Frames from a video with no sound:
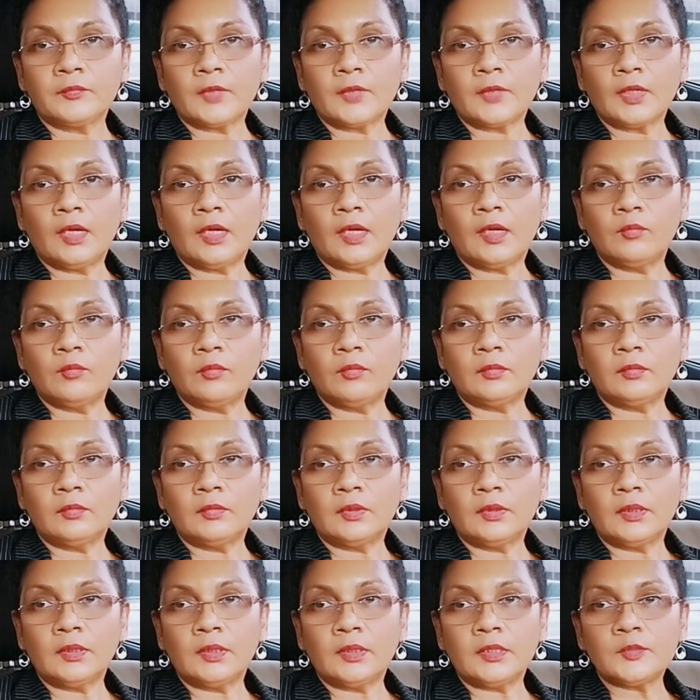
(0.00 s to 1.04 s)
um,
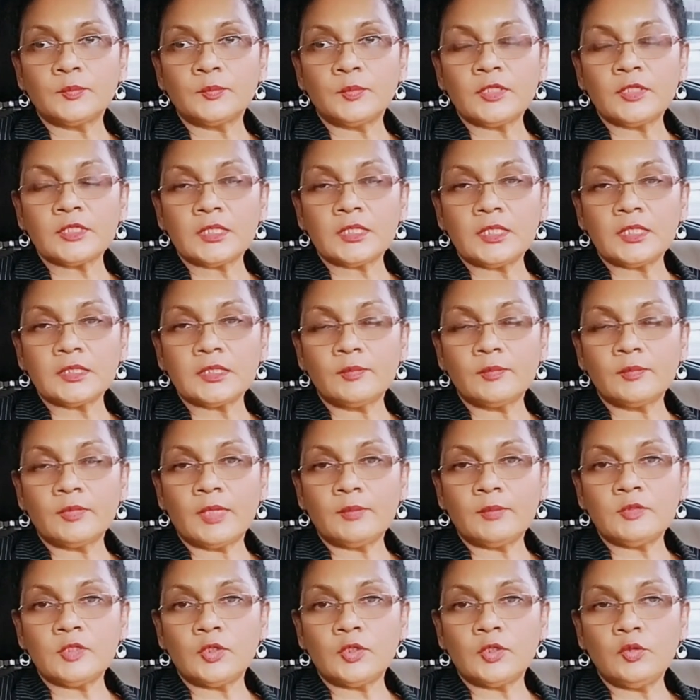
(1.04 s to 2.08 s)
especially
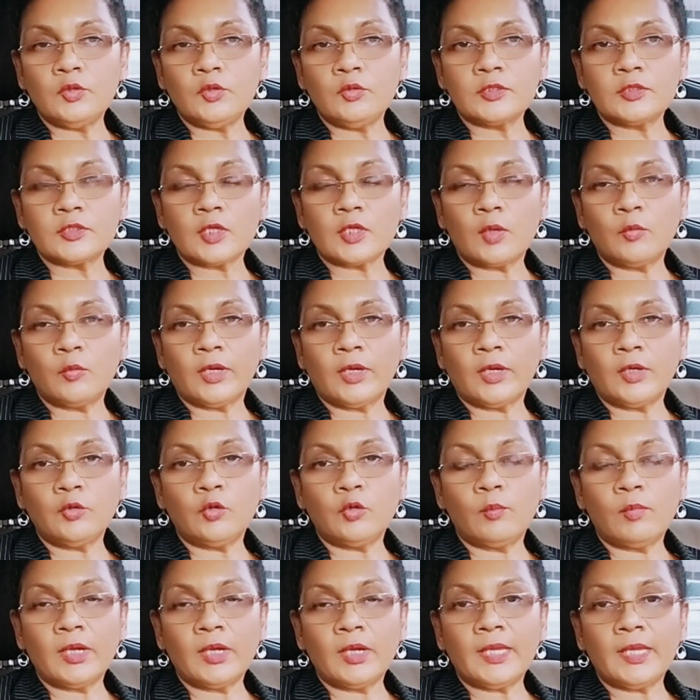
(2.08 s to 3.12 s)
sometimes you're new somewhere and
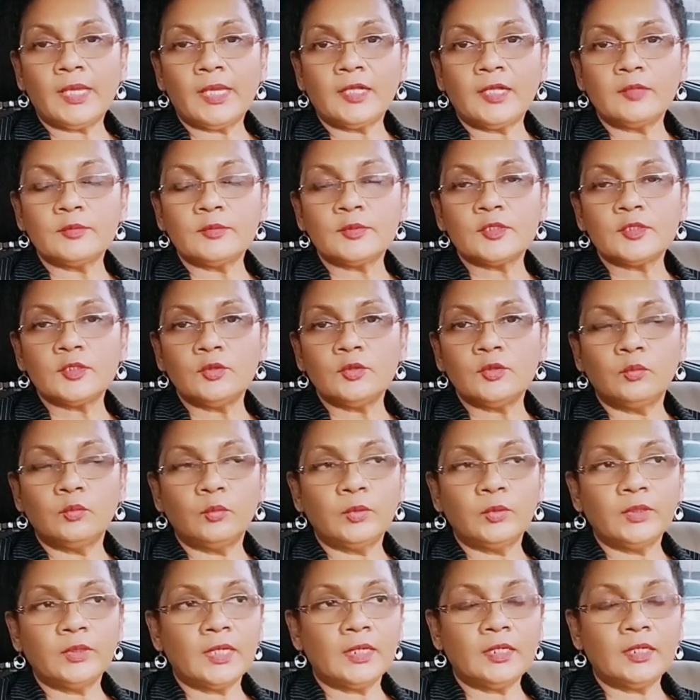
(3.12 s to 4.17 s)
nobody helps you
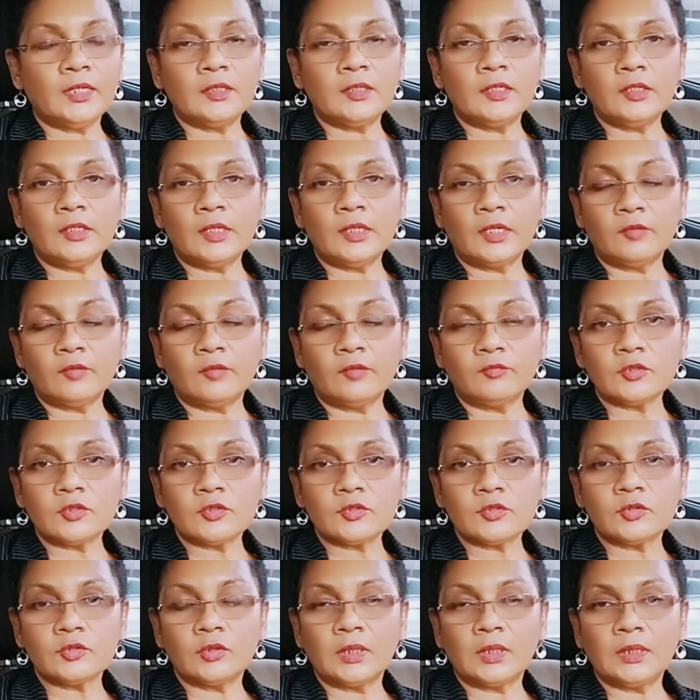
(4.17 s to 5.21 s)
with anything. You have to
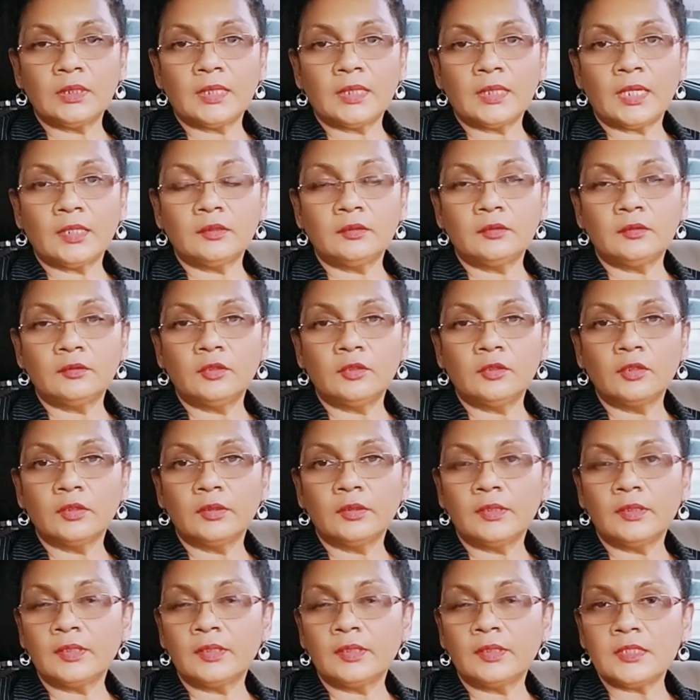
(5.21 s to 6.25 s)
struggle and
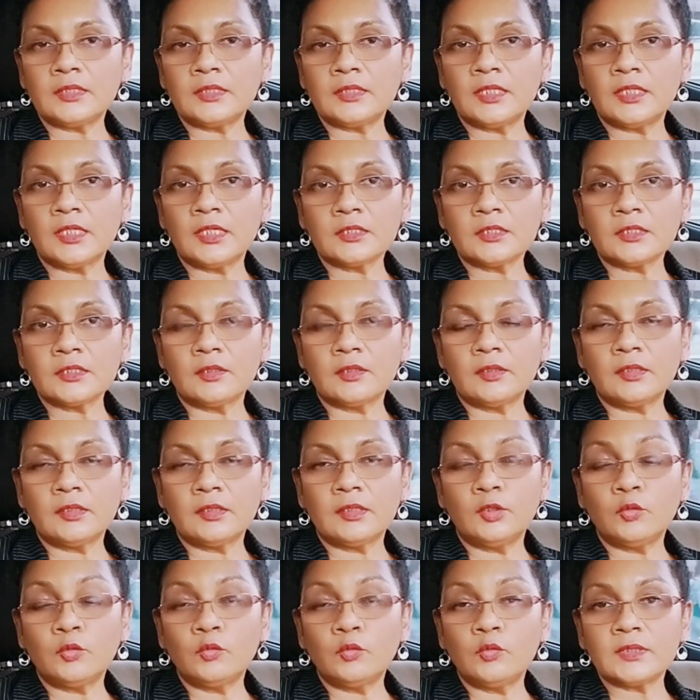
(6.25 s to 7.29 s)
learn the things. There are
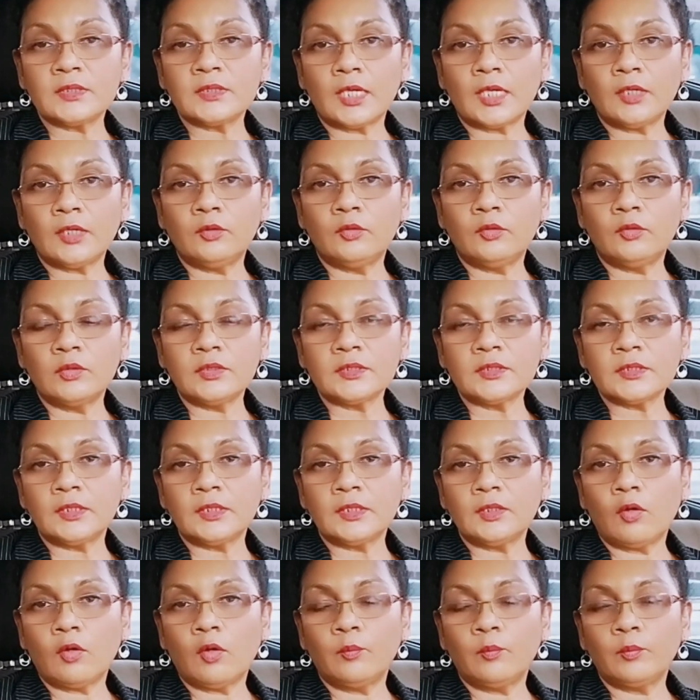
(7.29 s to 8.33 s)
certain do's and don'ts
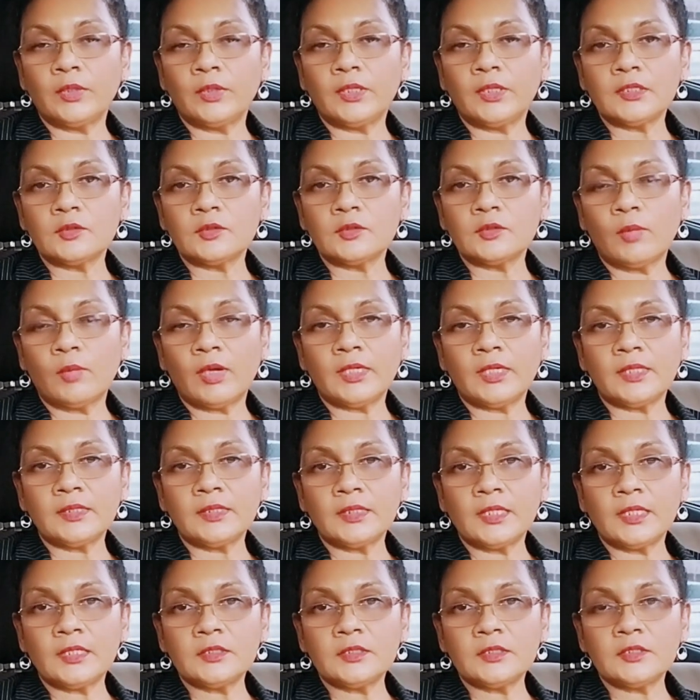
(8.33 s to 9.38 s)
in companies nobody
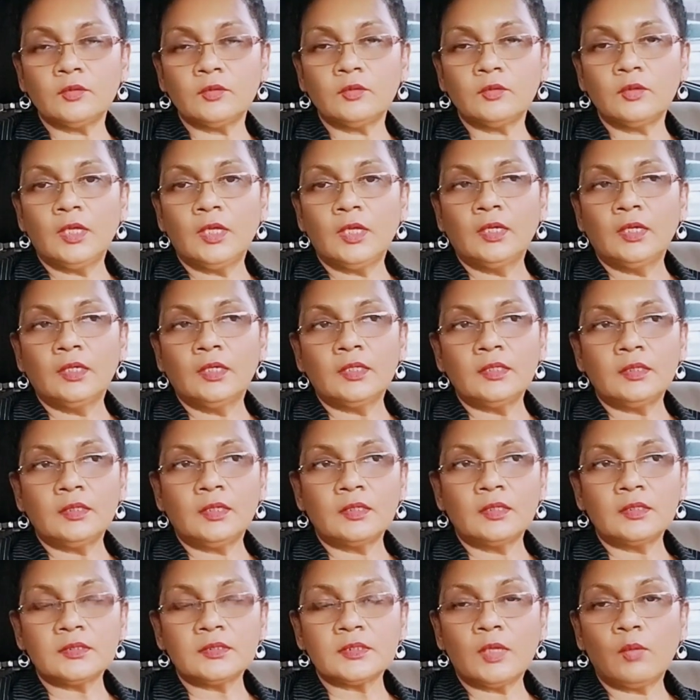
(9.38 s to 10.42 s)
tells you,
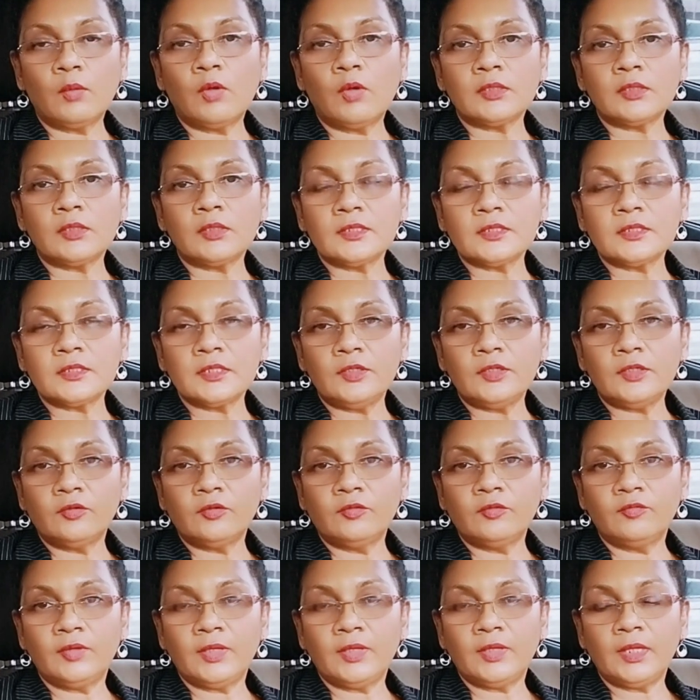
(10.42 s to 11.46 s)
because they want to see you
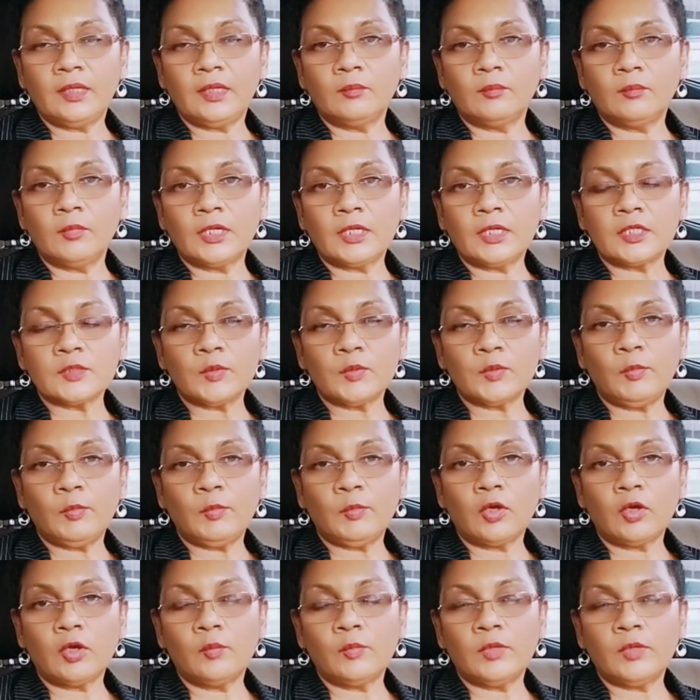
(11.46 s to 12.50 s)
fail, because maybe
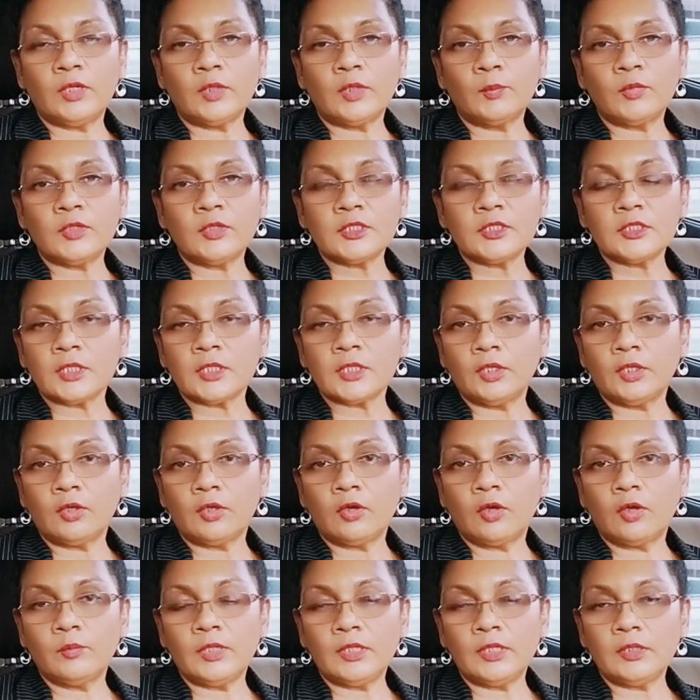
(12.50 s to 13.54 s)
you come in, the position you
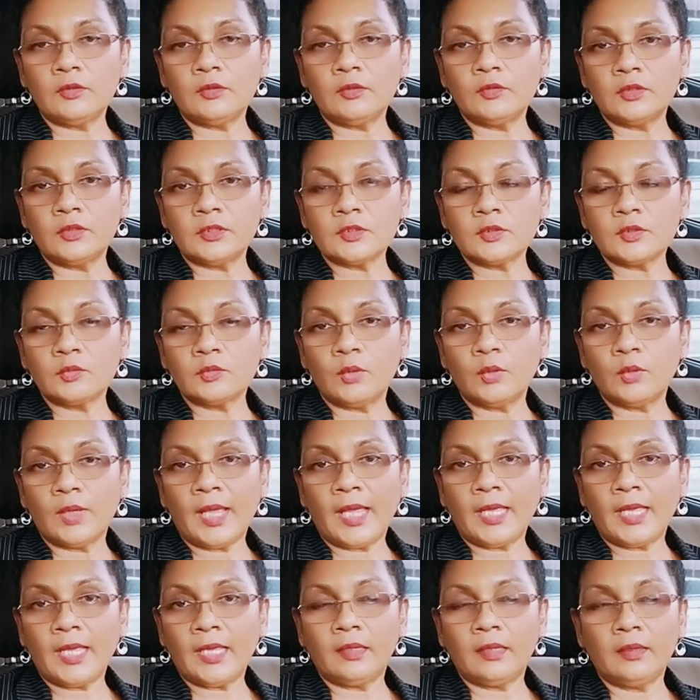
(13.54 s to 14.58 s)
come into is too
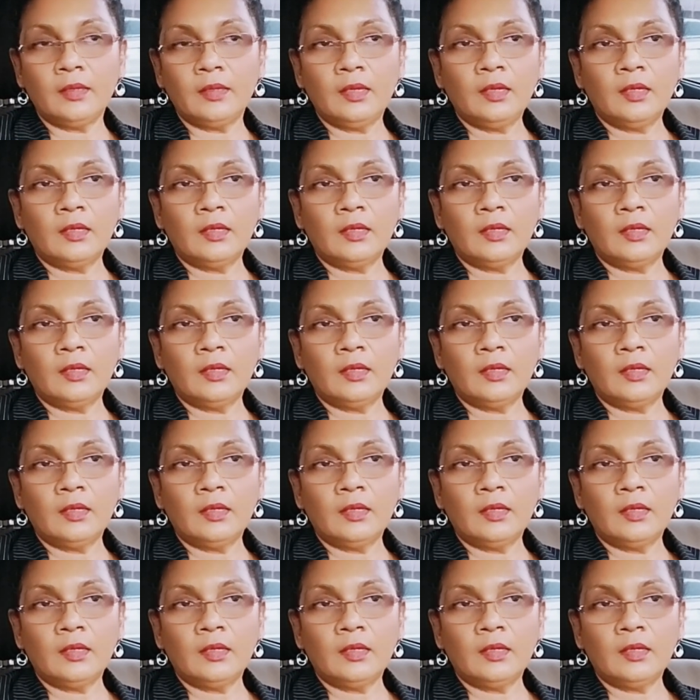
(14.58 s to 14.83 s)
high.